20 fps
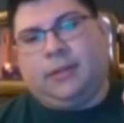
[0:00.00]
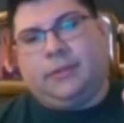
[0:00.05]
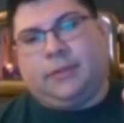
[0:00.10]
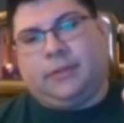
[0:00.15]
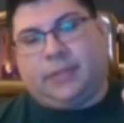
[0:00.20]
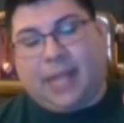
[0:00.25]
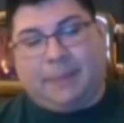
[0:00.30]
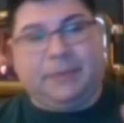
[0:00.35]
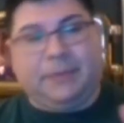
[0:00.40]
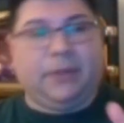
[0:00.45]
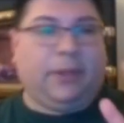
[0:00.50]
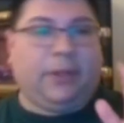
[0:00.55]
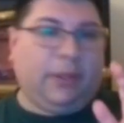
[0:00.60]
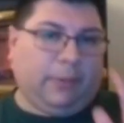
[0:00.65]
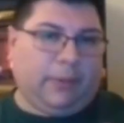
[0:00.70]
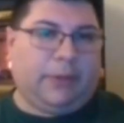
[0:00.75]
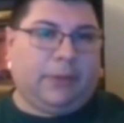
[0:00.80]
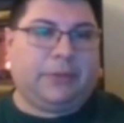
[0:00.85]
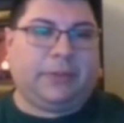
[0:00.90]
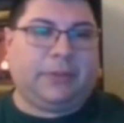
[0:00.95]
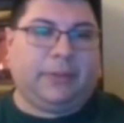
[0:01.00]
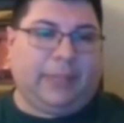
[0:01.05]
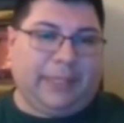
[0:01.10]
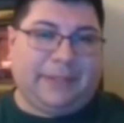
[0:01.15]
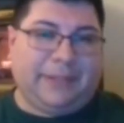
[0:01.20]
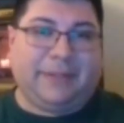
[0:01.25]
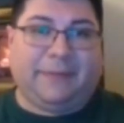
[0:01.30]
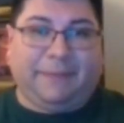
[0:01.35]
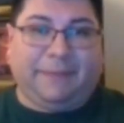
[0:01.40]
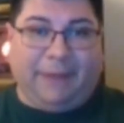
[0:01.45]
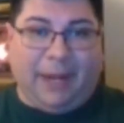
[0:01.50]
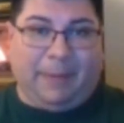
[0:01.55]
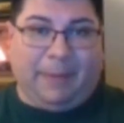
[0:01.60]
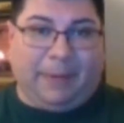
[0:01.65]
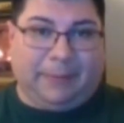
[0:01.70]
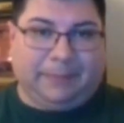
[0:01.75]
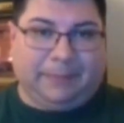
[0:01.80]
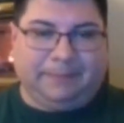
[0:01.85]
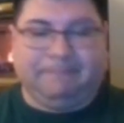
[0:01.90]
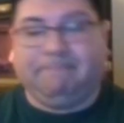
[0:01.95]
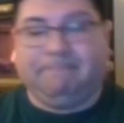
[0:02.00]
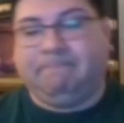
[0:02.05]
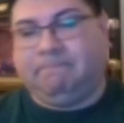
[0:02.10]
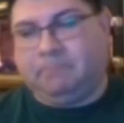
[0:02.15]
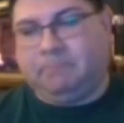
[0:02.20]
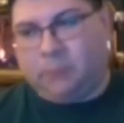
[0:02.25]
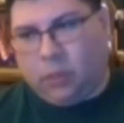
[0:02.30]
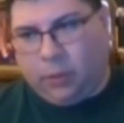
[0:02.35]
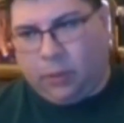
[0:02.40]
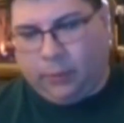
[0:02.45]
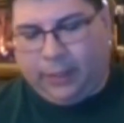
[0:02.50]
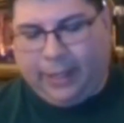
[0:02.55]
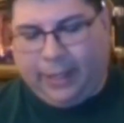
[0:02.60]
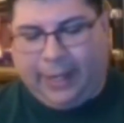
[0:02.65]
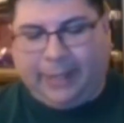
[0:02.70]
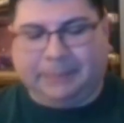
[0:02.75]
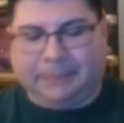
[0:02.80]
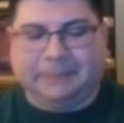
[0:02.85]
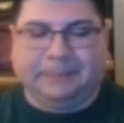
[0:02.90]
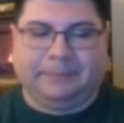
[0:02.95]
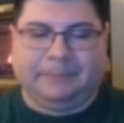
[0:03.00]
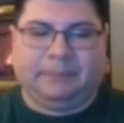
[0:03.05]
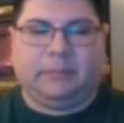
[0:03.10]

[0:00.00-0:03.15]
So topsoil erosion leads to famine. Okay?